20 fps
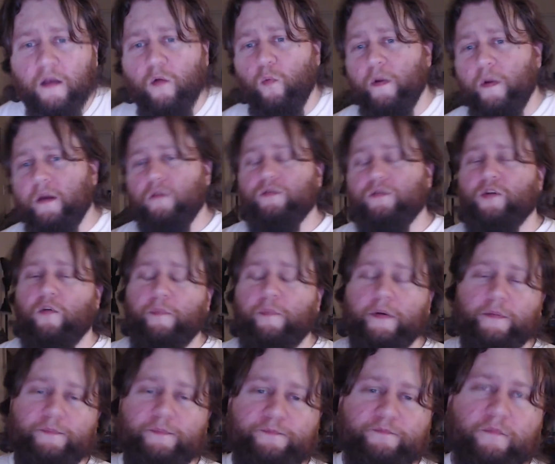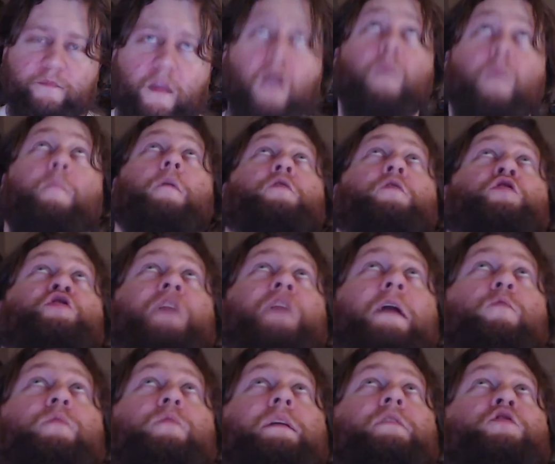Windows open. I'm all
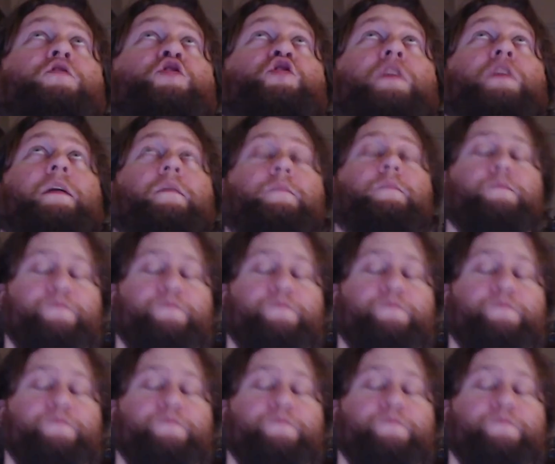shouting and shit.